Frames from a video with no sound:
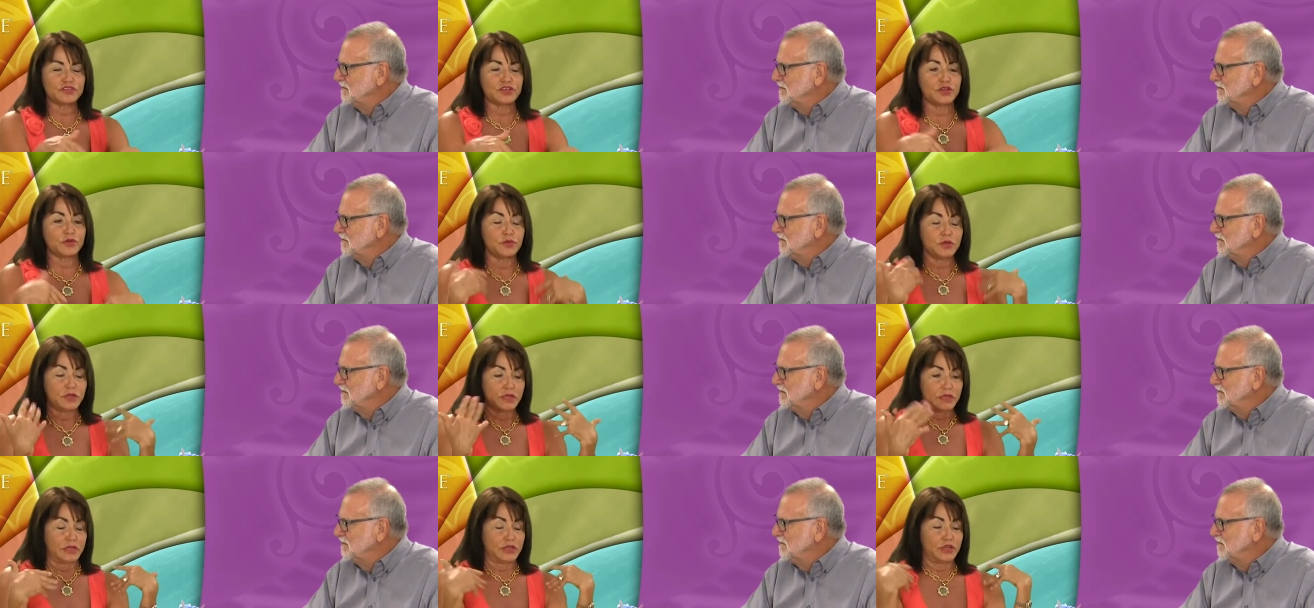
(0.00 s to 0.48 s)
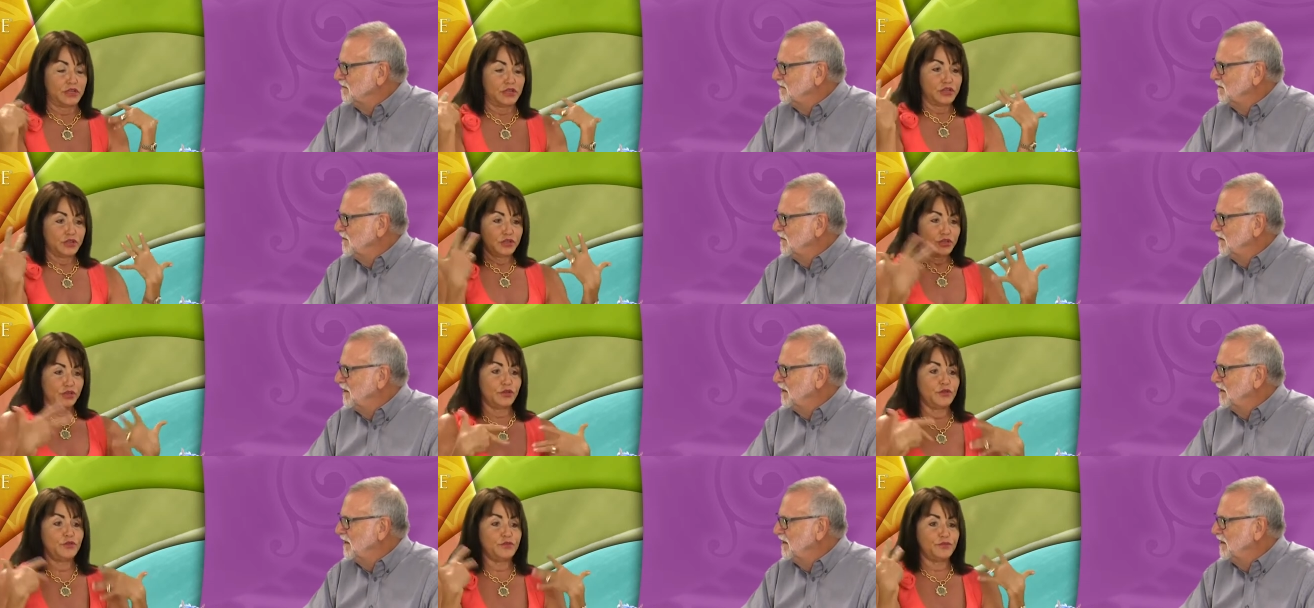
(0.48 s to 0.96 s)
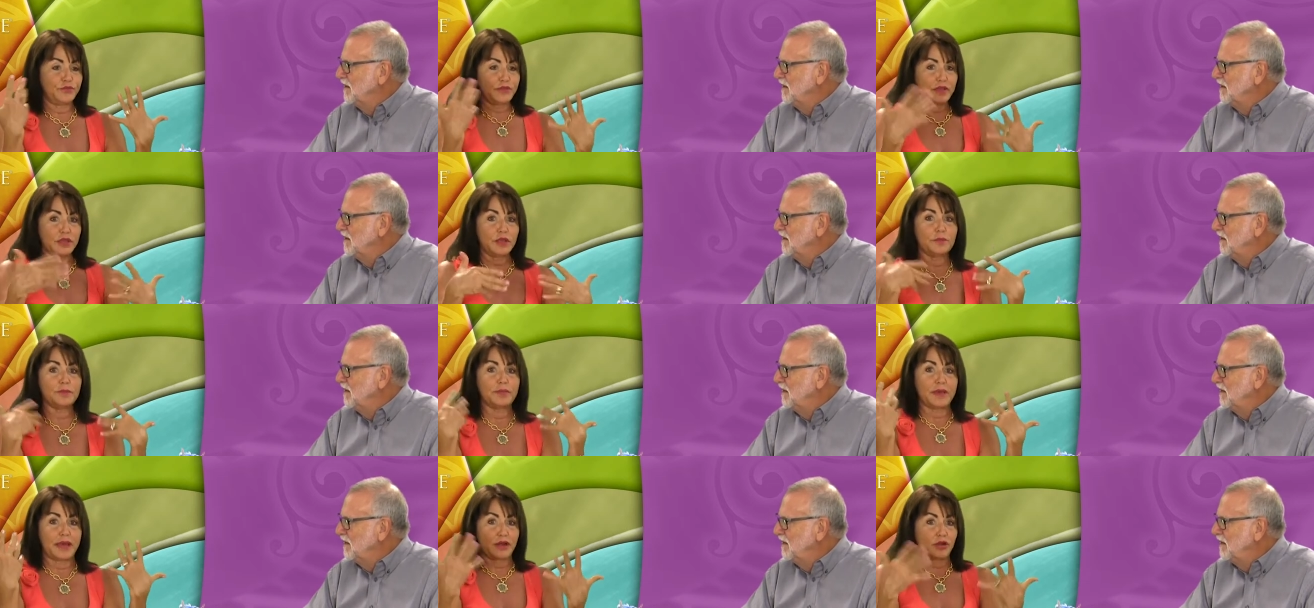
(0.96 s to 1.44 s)
Speaker 1: So you
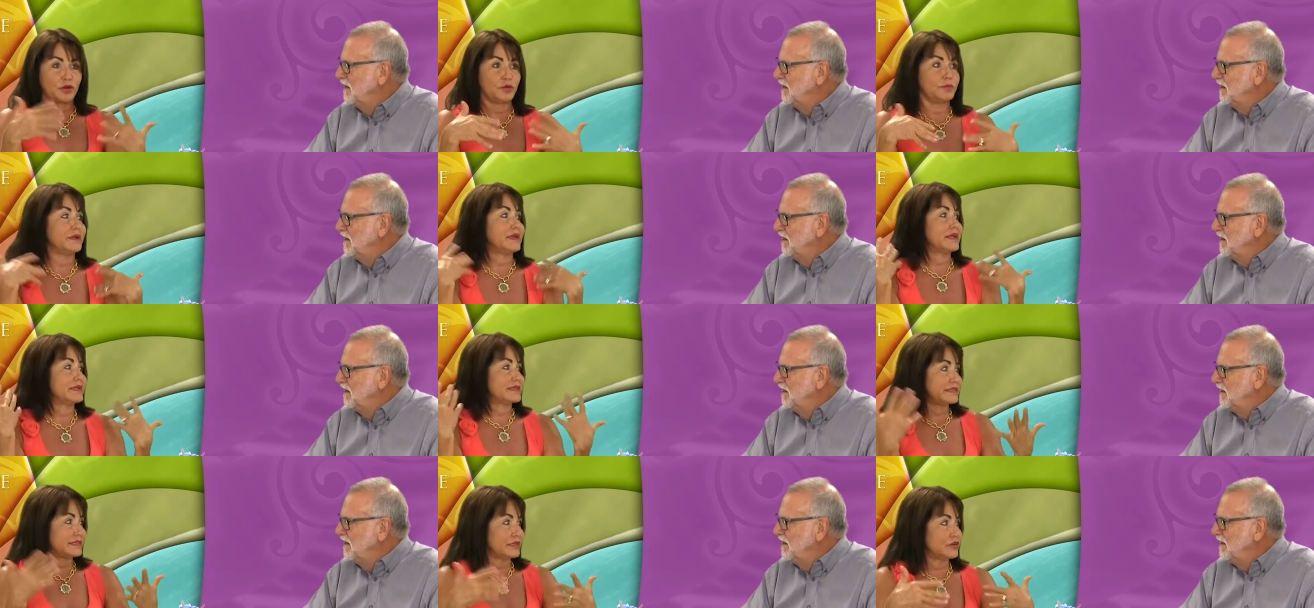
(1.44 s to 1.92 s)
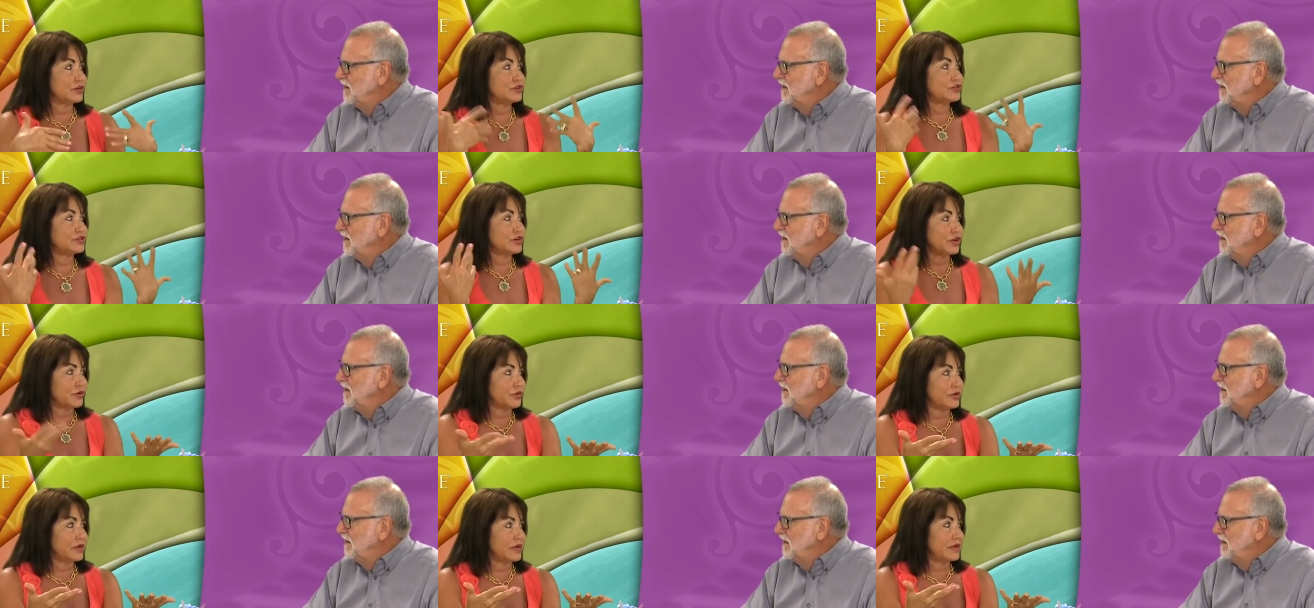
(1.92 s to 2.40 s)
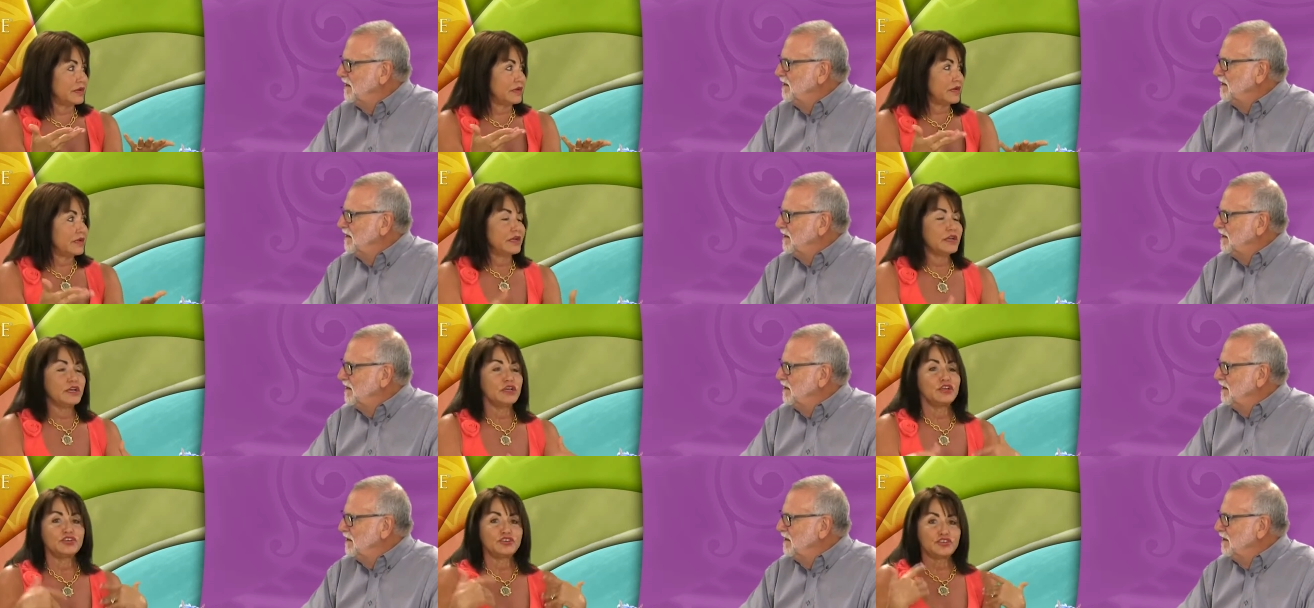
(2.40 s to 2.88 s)
feel better because
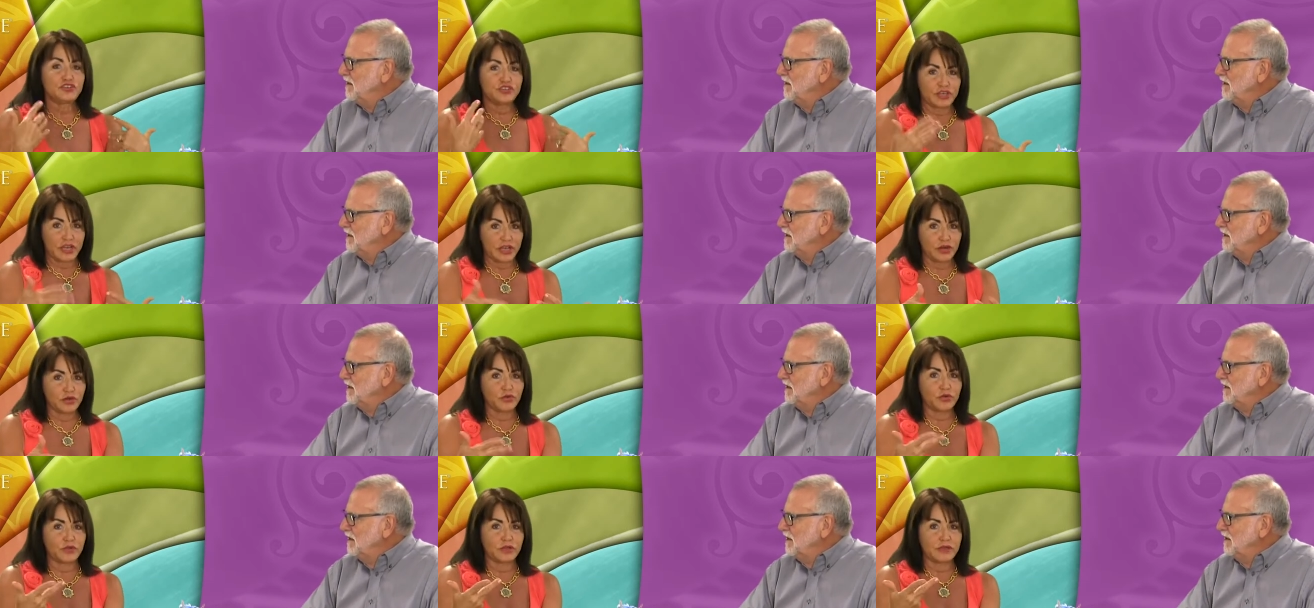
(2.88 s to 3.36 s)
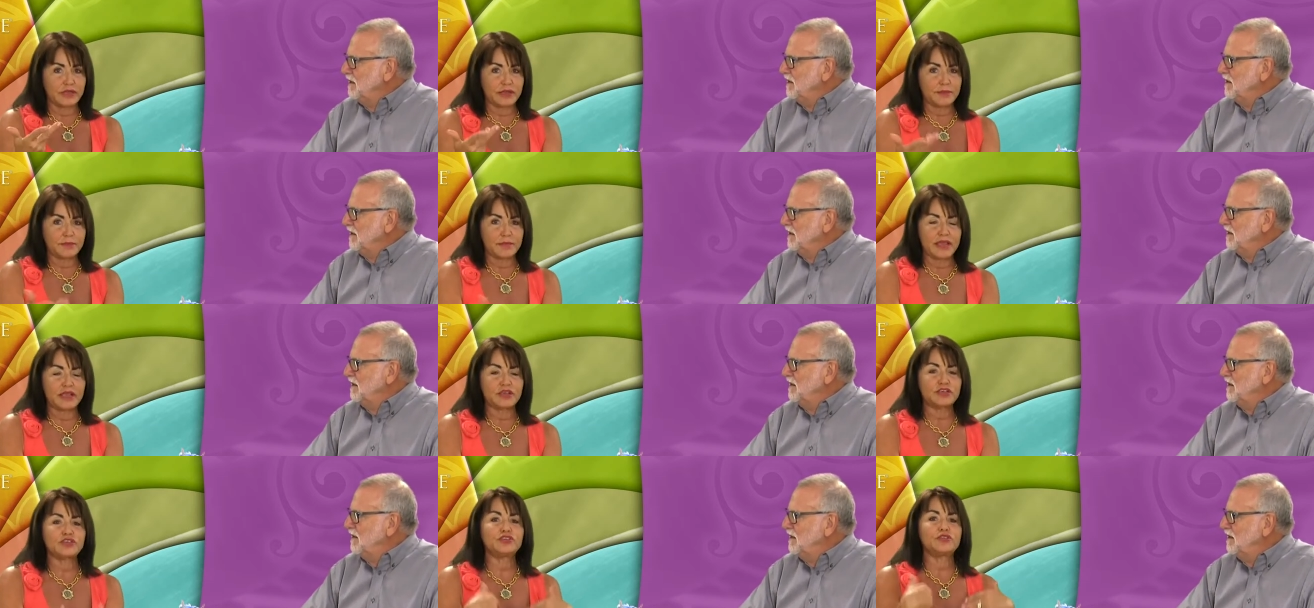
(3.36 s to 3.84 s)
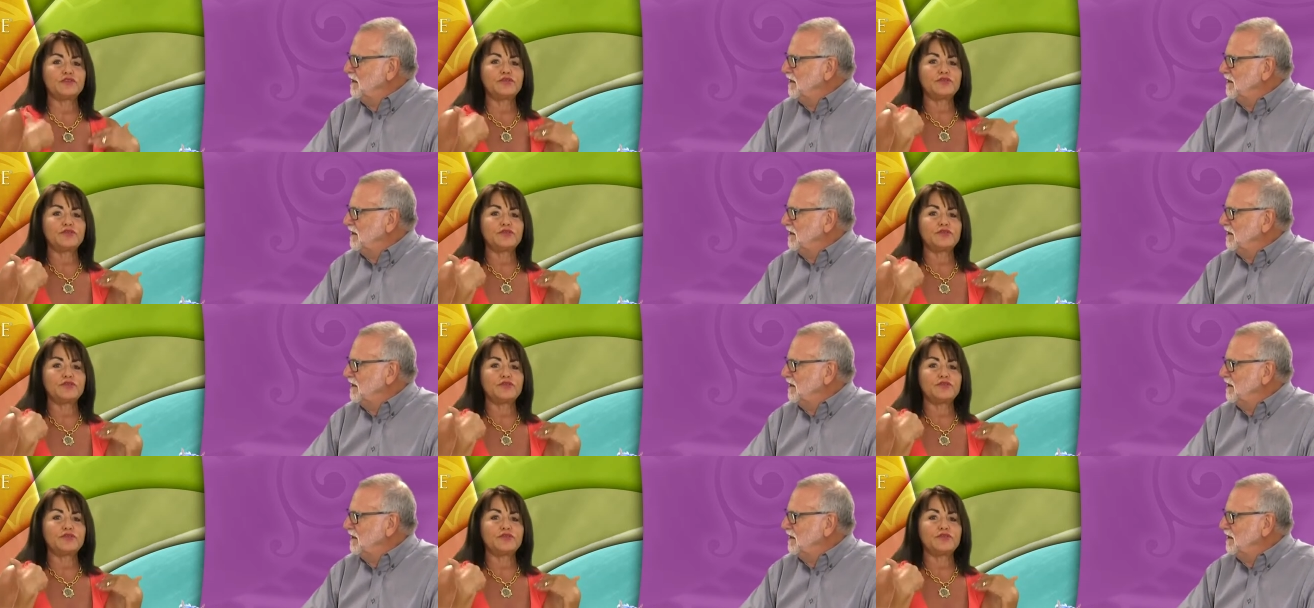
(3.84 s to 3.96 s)
serotonin generally makes